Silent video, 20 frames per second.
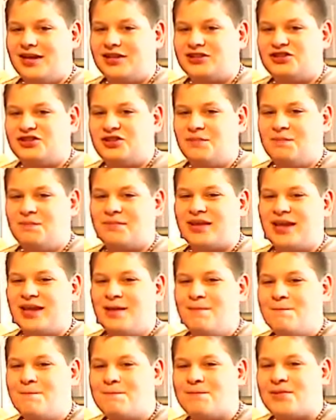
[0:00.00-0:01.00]
Chip
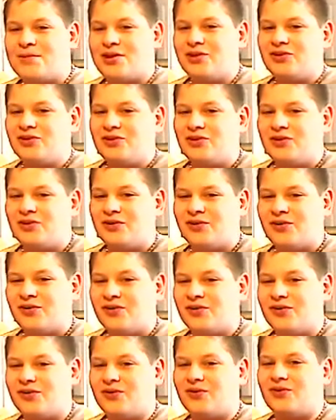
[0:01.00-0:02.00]

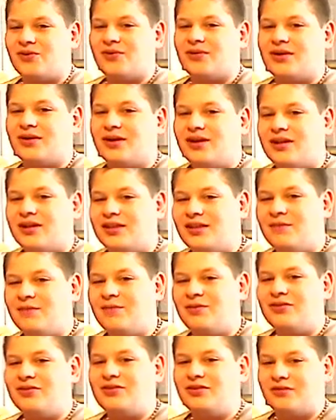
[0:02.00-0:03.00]
Gambino, the
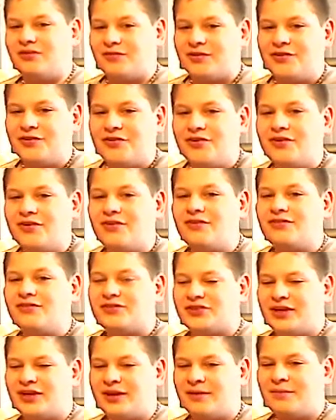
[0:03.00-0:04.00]
most original
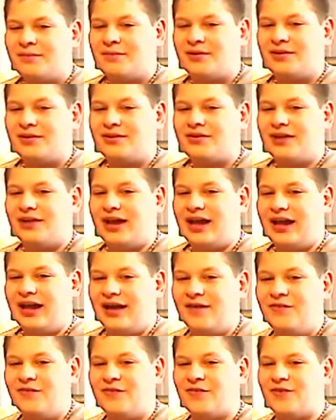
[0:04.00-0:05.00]
champion
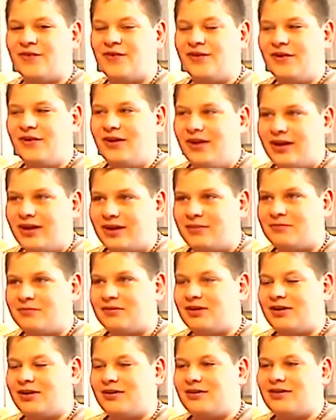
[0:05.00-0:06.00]
ever, comes
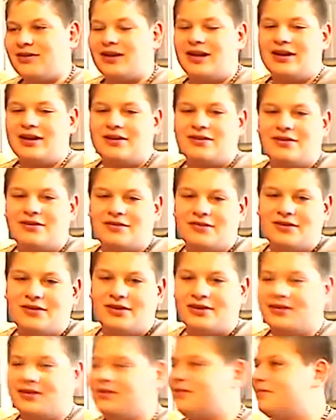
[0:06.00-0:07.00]
out and
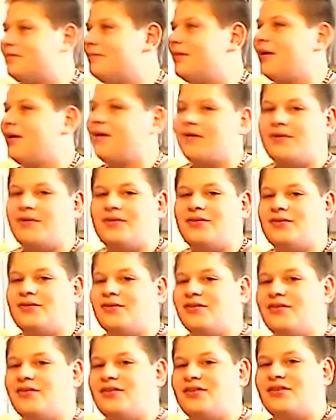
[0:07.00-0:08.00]
totally
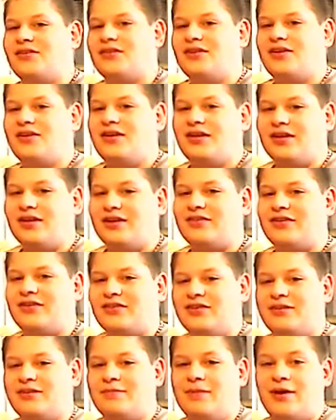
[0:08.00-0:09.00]
pones, yes, I
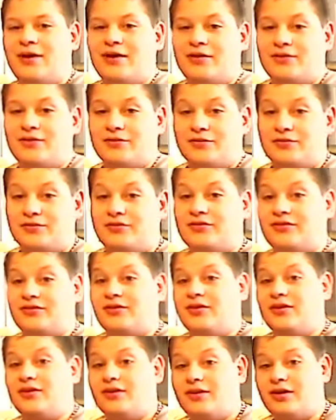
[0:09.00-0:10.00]
said pones,
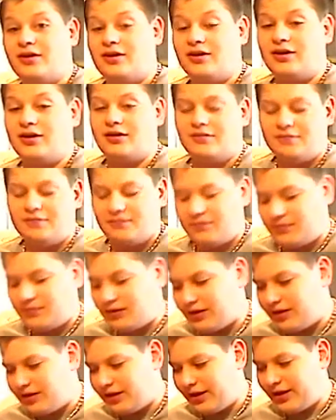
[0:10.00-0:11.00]

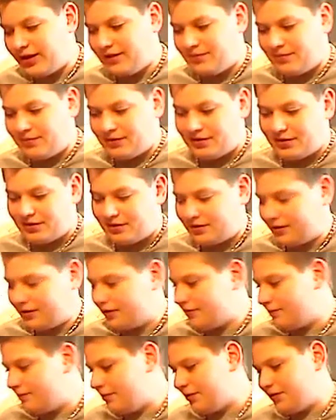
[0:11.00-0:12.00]
King Booker
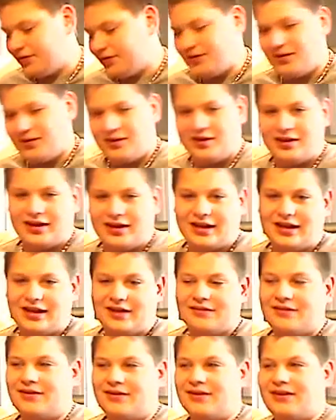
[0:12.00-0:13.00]
T. I
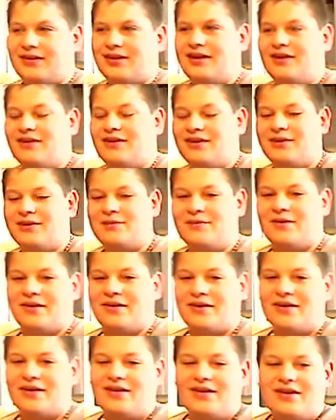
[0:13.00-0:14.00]
can't really tell
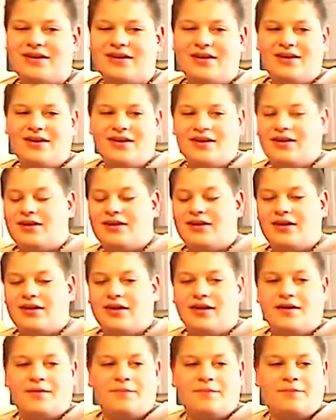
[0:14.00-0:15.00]
anymore, you
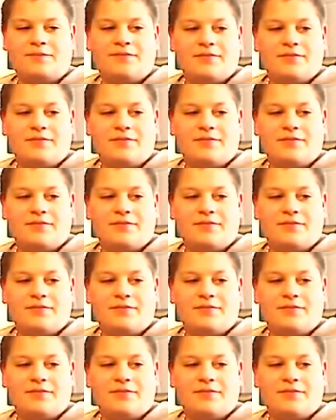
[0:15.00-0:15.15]
know.